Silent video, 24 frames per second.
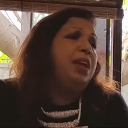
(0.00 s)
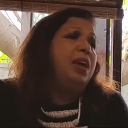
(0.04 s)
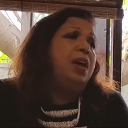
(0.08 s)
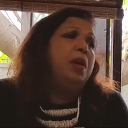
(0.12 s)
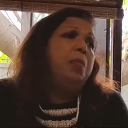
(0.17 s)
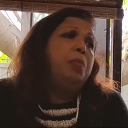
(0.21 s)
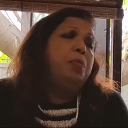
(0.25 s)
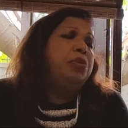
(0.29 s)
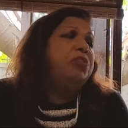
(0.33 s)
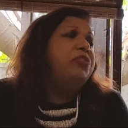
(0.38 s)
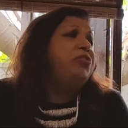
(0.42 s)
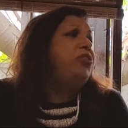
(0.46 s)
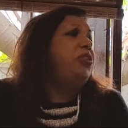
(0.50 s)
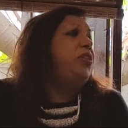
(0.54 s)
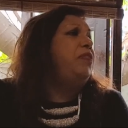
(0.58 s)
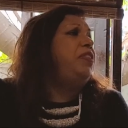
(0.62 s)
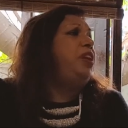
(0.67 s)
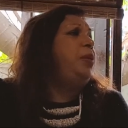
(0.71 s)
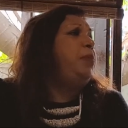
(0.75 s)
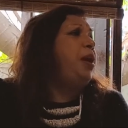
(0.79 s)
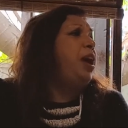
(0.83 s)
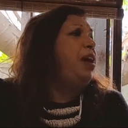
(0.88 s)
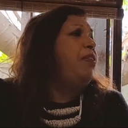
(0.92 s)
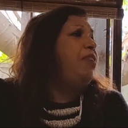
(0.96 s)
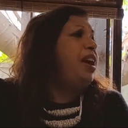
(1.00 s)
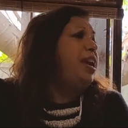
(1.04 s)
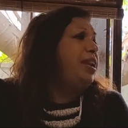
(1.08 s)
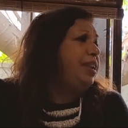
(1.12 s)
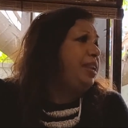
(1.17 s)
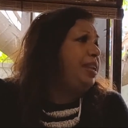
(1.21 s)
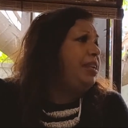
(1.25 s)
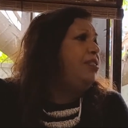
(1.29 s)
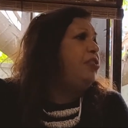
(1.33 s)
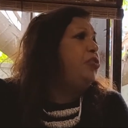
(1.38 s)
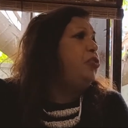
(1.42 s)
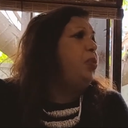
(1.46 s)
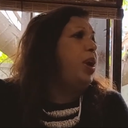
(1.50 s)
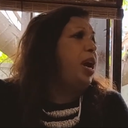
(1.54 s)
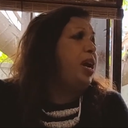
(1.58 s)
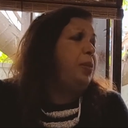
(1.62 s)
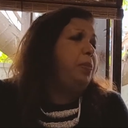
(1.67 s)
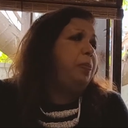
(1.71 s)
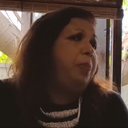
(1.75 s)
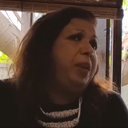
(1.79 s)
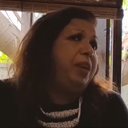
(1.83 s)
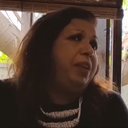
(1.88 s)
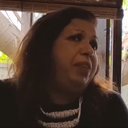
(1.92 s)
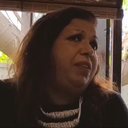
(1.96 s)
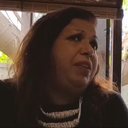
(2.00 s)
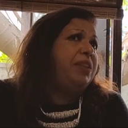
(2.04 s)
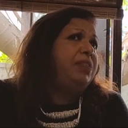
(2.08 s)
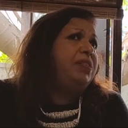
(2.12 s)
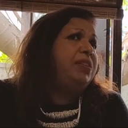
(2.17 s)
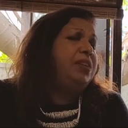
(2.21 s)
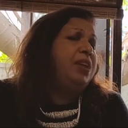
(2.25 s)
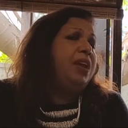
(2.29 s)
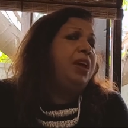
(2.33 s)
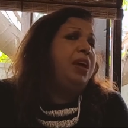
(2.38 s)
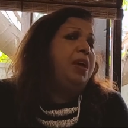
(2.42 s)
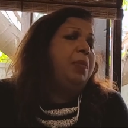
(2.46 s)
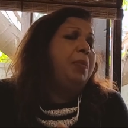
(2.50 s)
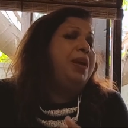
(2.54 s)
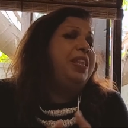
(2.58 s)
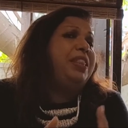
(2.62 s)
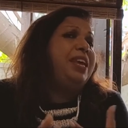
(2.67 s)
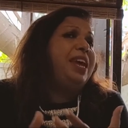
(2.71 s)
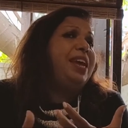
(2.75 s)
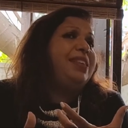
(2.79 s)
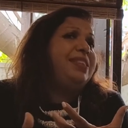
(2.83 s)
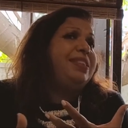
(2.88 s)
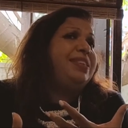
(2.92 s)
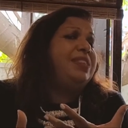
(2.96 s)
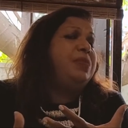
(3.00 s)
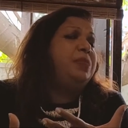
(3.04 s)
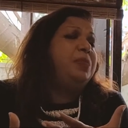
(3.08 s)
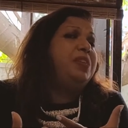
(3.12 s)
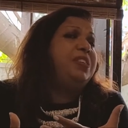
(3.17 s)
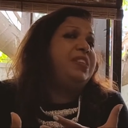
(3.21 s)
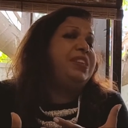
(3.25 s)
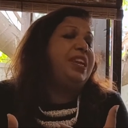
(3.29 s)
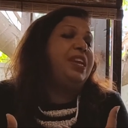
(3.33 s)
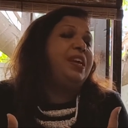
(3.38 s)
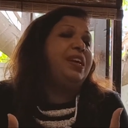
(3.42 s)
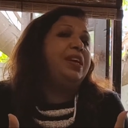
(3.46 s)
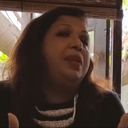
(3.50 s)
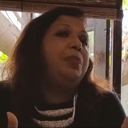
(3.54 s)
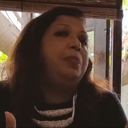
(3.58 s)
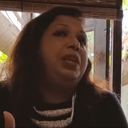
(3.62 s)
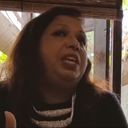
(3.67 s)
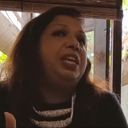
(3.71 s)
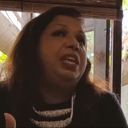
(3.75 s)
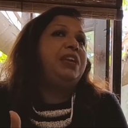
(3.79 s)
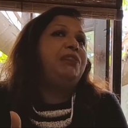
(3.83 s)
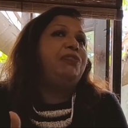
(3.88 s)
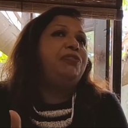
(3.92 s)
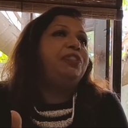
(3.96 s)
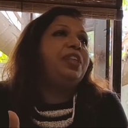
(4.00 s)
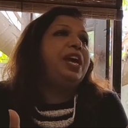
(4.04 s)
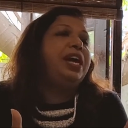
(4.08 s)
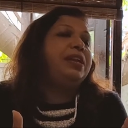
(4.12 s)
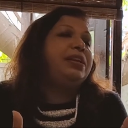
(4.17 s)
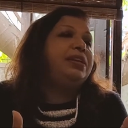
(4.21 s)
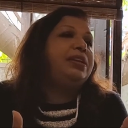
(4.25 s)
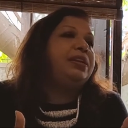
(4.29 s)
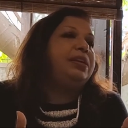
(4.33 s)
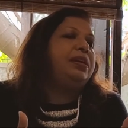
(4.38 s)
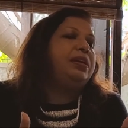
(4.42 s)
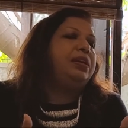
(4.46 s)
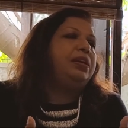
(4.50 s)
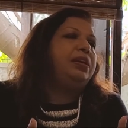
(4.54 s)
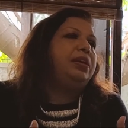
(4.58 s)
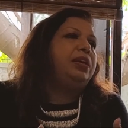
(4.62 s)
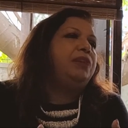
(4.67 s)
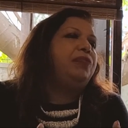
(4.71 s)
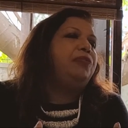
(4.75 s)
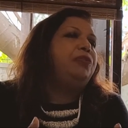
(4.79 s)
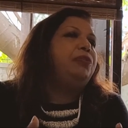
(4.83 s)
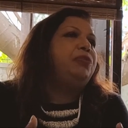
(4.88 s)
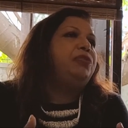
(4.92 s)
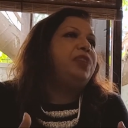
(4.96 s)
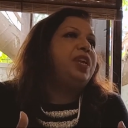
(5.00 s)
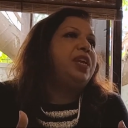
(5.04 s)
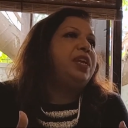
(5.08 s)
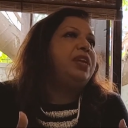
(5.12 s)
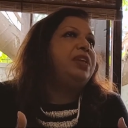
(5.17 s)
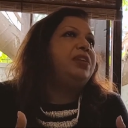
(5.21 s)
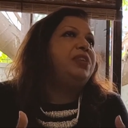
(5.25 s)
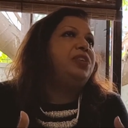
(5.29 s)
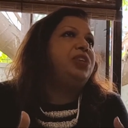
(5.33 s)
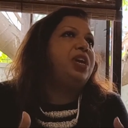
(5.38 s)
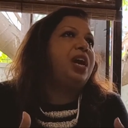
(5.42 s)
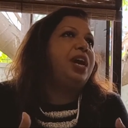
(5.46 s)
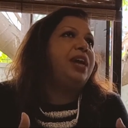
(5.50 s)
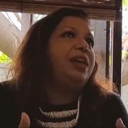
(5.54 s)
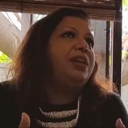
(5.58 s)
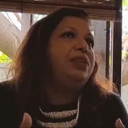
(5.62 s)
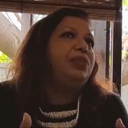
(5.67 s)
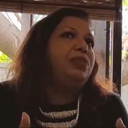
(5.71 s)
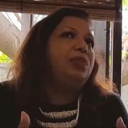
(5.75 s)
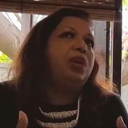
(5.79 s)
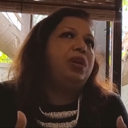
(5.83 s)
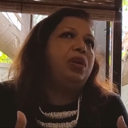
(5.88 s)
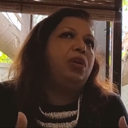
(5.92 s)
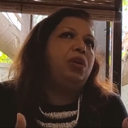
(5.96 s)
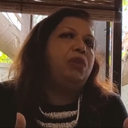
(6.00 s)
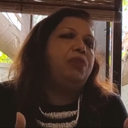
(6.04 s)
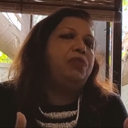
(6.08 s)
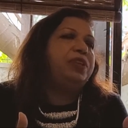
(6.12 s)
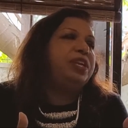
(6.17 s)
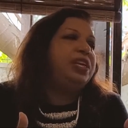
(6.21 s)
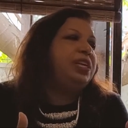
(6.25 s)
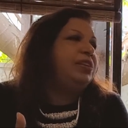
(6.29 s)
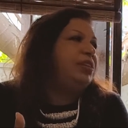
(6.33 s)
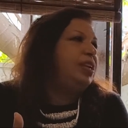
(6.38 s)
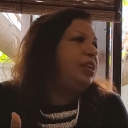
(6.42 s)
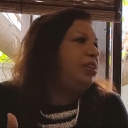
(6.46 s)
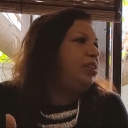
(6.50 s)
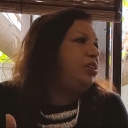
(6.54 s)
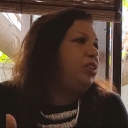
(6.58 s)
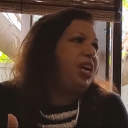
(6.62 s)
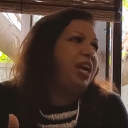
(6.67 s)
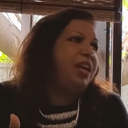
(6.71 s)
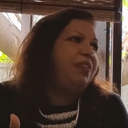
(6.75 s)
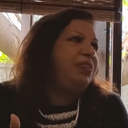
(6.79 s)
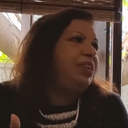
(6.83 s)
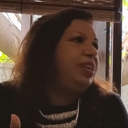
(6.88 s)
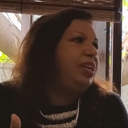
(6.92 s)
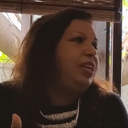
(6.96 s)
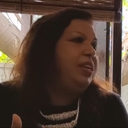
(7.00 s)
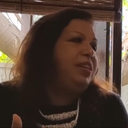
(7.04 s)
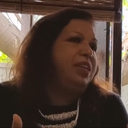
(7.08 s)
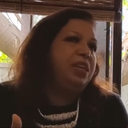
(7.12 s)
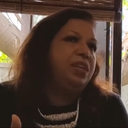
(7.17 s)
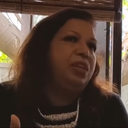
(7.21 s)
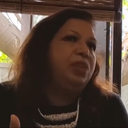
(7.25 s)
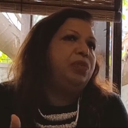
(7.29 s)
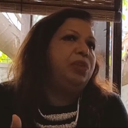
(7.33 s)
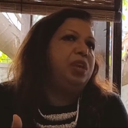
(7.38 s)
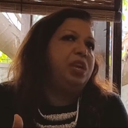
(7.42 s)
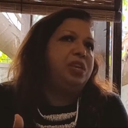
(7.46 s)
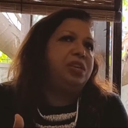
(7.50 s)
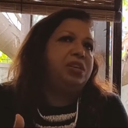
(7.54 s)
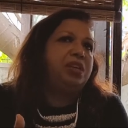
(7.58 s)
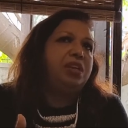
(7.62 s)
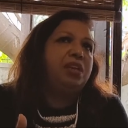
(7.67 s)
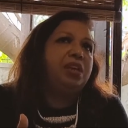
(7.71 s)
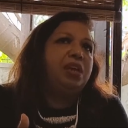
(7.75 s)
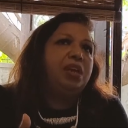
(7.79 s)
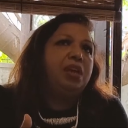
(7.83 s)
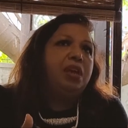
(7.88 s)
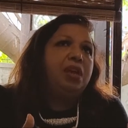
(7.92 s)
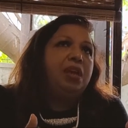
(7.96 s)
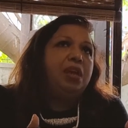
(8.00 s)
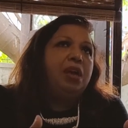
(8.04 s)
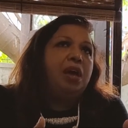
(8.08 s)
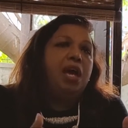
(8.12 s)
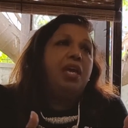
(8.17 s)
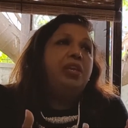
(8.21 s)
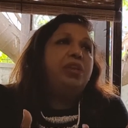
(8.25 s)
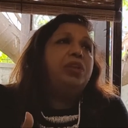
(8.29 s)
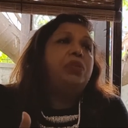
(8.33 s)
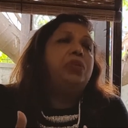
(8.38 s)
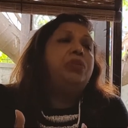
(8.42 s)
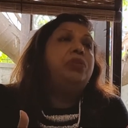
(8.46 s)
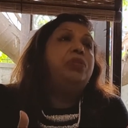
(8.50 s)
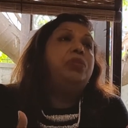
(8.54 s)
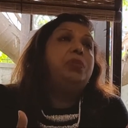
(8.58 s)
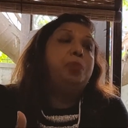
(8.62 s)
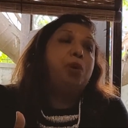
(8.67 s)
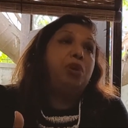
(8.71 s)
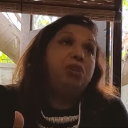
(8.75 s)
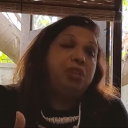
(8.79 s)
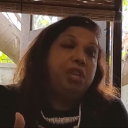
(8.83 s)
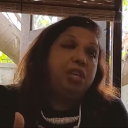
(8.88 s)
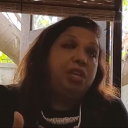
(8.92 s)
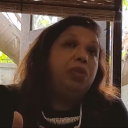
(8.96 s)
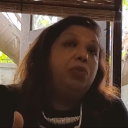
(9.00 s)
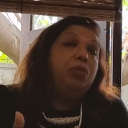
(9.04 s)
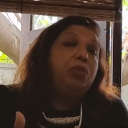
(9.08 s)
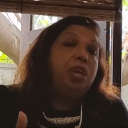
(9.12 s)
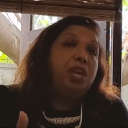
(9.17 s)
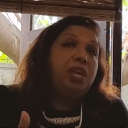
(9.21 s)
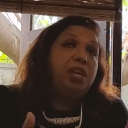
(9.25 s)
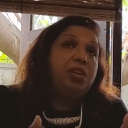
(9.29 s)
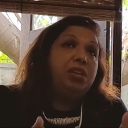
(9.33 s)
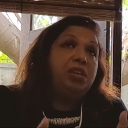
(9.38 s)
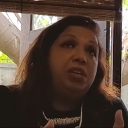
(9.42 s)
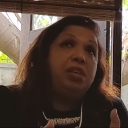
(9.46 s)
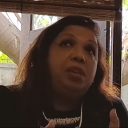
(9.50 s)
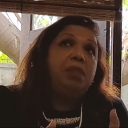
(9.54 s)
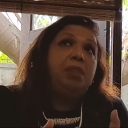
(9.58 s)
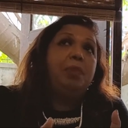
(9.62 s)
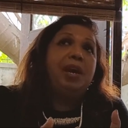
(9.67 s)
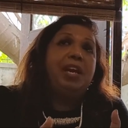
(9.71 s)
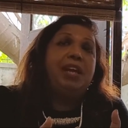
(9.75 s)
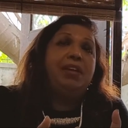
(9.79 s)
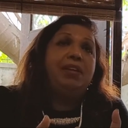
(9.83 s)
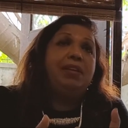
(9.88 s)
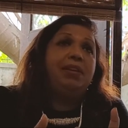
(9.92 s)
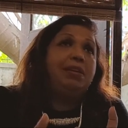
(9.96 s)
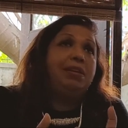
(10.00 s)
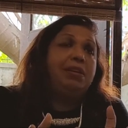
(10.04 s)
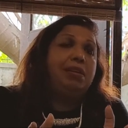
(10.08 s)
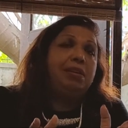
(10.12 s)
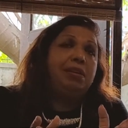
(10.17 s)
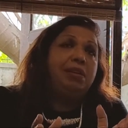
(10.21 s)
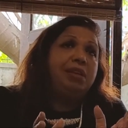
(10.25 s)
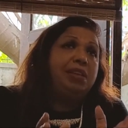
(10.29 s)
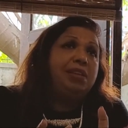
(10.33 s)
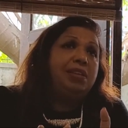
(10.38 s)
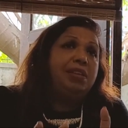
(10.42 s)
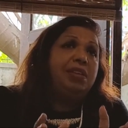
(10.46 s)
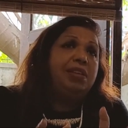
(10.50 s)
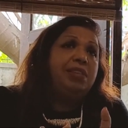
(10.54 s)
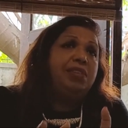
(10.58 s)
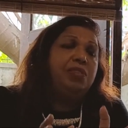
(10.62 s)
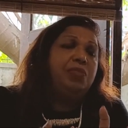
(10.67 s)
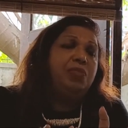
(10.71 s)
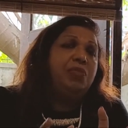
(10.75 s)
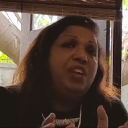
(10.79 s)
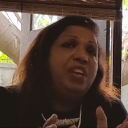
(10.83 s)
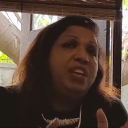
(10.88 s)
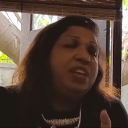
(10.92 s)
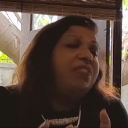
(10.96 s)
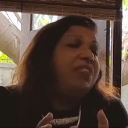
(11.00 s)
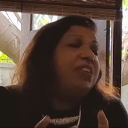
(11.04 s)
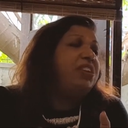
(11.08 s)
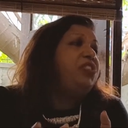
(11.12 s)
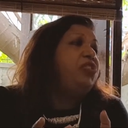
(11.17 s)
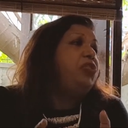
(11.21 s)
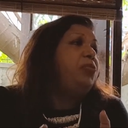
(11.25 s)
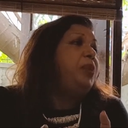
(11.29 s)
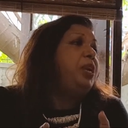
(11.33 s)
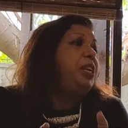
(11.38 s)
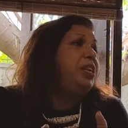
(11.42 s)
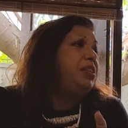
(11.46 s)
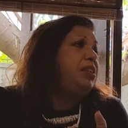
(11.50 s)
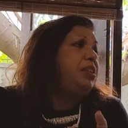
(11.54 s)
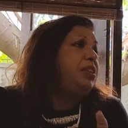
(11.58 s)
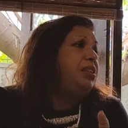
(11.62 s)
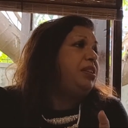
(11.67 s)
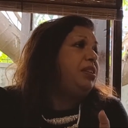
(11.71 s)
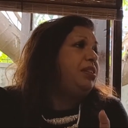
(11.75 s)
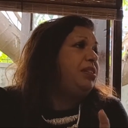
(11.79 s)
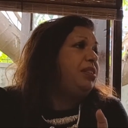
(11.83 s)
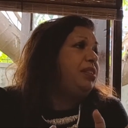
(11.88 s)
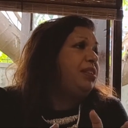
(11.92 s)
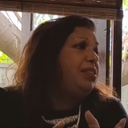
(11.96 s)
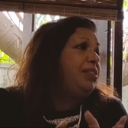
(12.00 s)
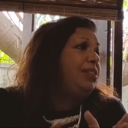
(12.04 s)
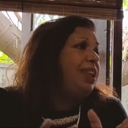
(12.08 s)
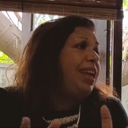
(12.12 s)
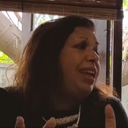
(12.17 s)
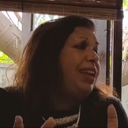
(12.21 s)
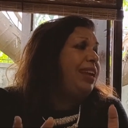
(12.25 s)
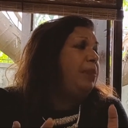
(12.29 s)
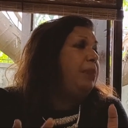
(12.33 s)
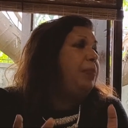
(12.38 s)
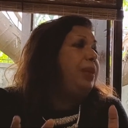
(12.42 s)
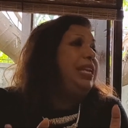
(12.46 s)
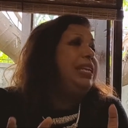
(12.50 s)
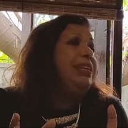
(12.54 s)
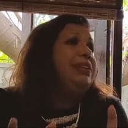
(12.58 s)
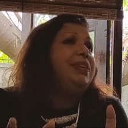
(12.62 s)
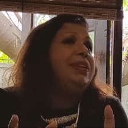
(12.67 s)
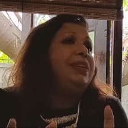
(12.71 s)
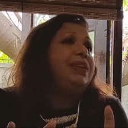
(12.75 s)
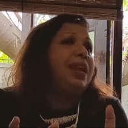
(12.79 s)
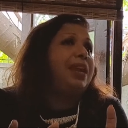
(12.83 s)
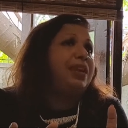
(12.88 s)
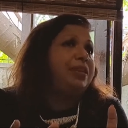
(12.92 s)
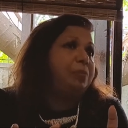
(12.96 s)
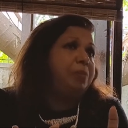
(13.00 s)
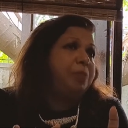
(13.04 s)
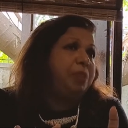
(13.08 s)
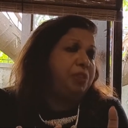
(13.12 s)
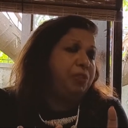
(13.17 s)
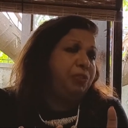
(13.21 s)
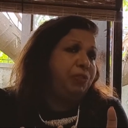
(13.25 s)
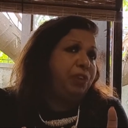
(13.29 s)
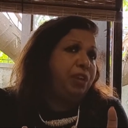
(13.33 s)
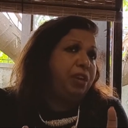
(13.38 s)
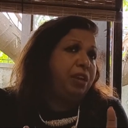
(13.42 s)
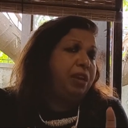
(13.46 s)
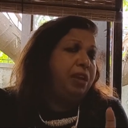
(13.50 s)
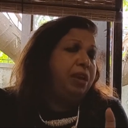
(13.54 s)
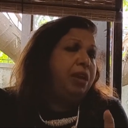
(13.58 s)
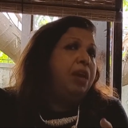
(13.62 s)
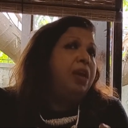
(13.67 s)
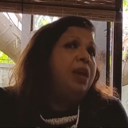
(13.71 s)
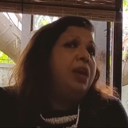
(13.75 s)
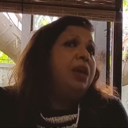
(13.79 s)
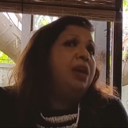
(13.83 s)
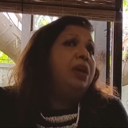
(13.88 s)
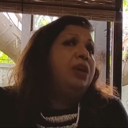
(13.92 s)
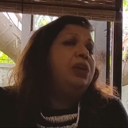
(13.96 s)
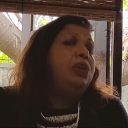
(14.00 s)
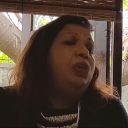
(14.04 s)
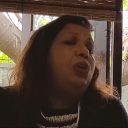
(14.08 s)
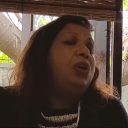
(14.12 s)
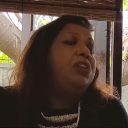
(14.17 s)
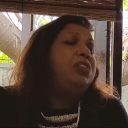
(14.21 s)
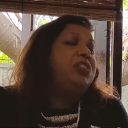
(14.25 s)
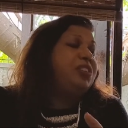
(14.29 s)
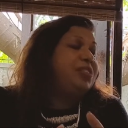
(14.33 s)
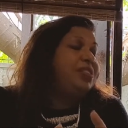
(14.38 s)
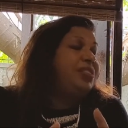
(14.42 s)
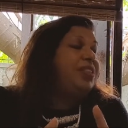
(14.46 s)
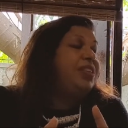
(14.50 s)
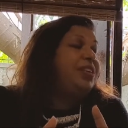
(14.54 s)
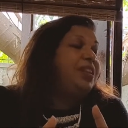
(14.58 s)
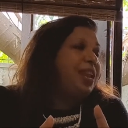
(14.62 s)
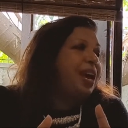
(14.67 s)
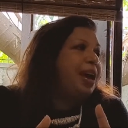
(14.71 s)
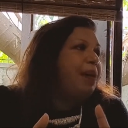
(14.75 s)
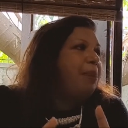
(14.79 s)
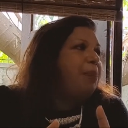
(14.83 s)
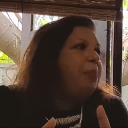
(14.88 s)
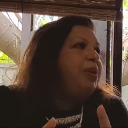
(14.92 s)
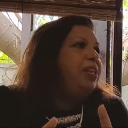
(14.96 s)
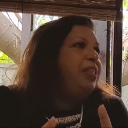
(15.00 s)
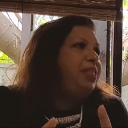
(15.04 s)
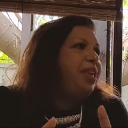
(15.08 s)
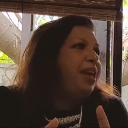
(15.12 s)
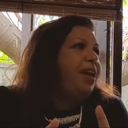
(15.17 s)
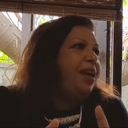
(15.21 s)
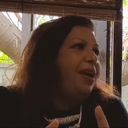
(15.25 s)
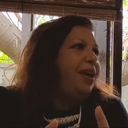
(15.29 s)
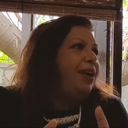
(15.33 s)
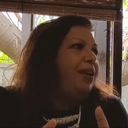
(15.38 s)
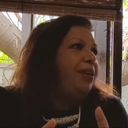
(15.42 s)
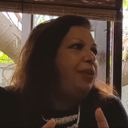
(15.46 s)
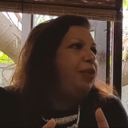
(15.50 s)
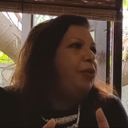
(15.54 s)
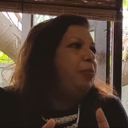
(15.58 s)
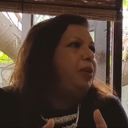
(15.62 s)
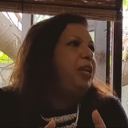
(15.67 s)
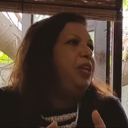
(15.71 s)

most of them have at least one parent. But there is this mistaken belief that uh, if you send a child to an orphanage, that child will get education. I don't know about education, but uh, it, it's very regimented. It's, it's like a military atmosphere. You are just a number there. Nobody